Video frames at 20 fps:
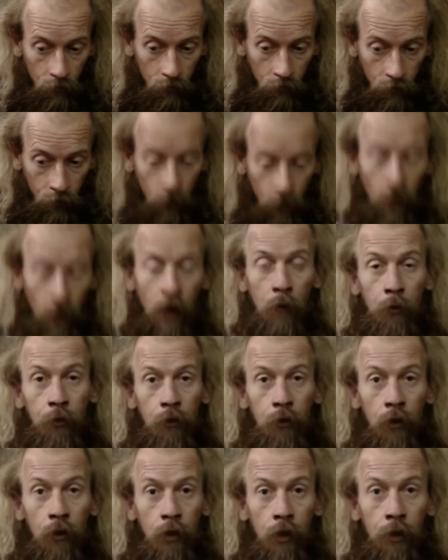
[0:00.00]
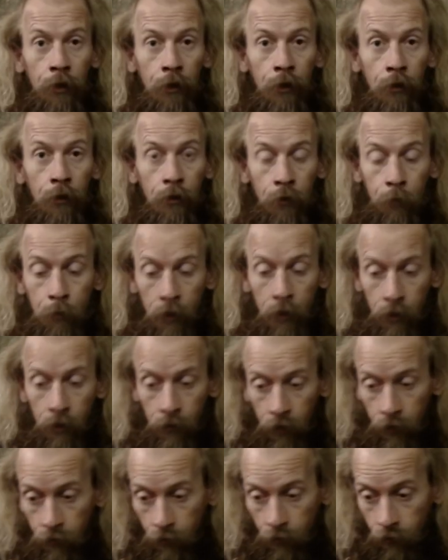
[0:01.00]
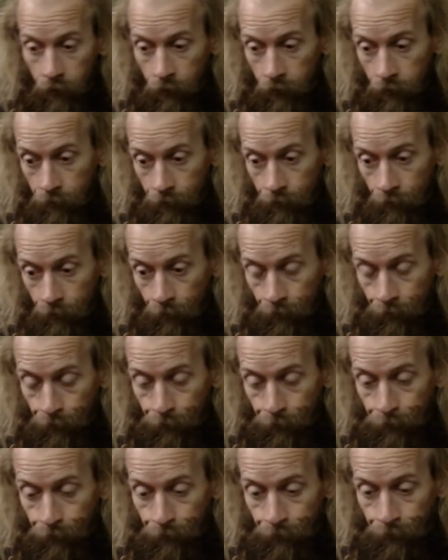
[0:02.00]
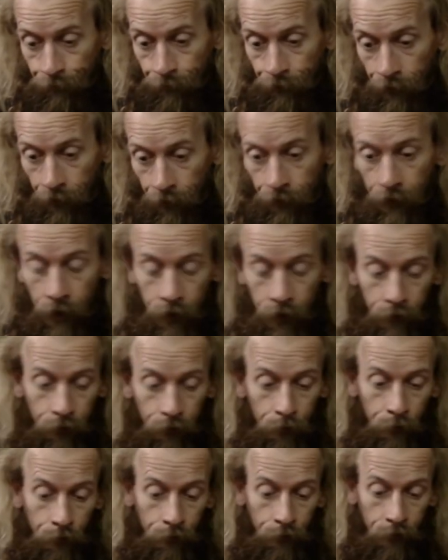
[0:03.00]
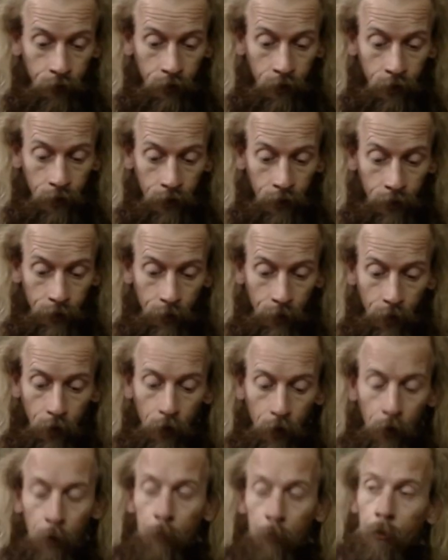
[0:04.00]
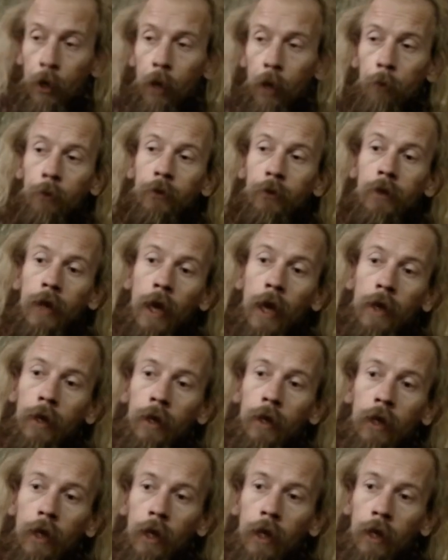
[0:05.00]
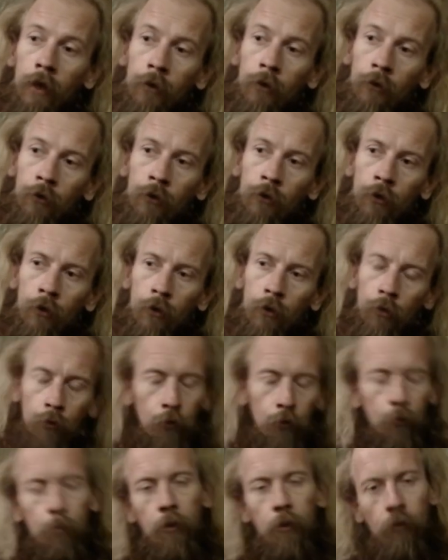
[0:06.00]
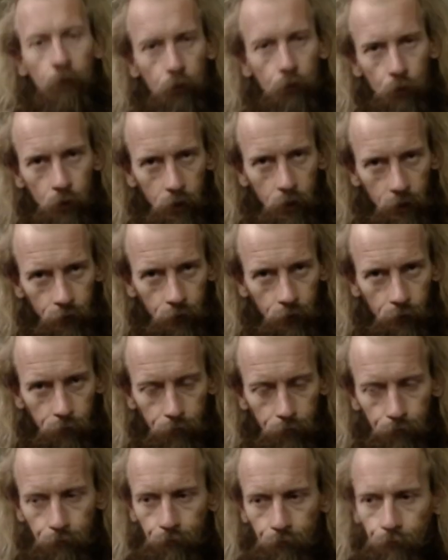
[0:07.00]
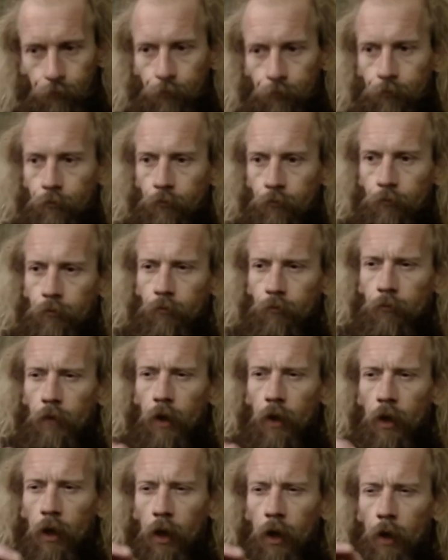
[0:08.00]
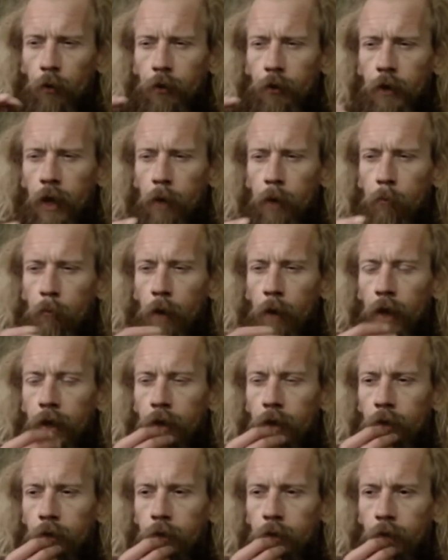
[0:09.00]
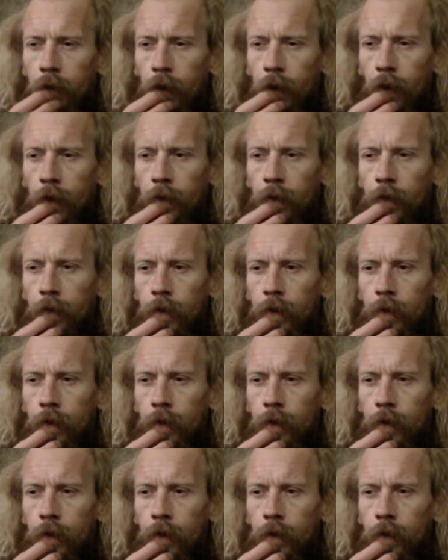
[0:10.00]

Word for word: So that was a learning experience. Okay, so we're still here. But I was getting into spiritualism. I was getting back into that.